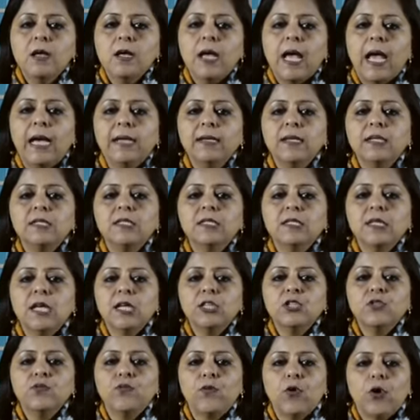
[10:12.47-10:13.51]
and in
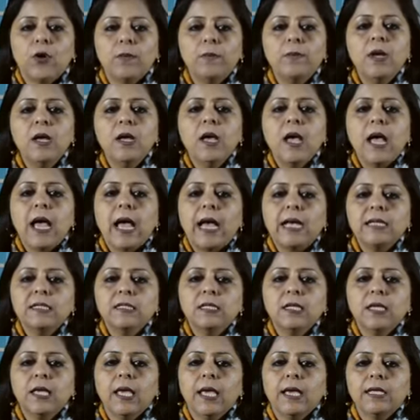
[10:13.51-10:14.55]
such form as
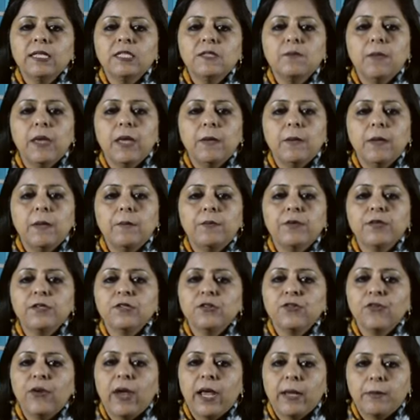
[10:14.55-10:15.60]
the case may be
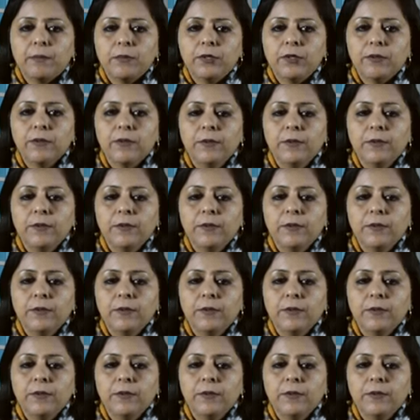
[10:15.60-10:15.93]
prescribed.